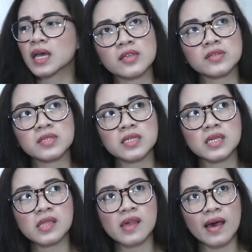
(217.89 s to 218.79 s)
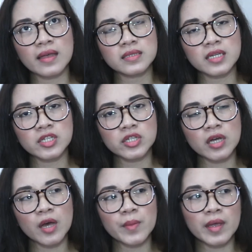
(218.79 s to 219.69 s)
and you see that tension
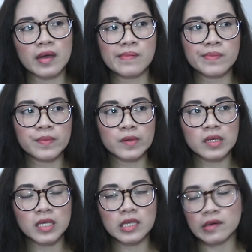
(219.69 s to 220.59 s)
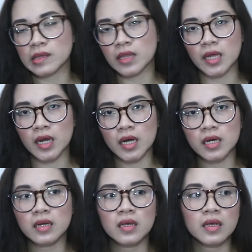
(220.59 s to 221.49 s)
coming up here and there,